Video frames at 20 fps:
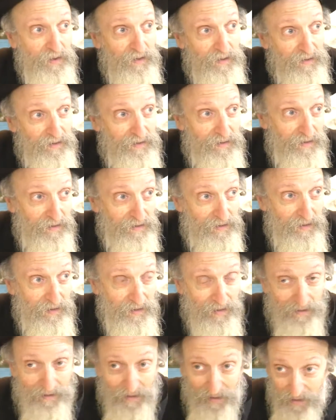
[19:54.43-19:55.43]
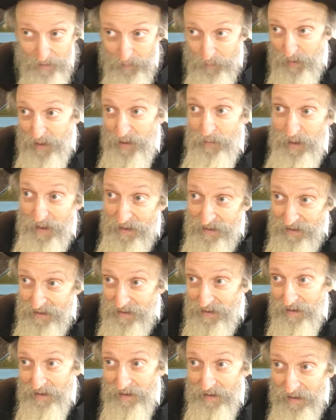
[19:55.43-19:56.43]
the Plemius,
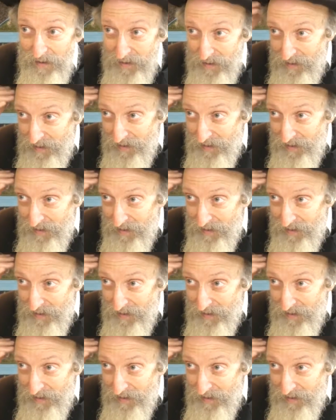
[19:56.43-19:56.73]
it's the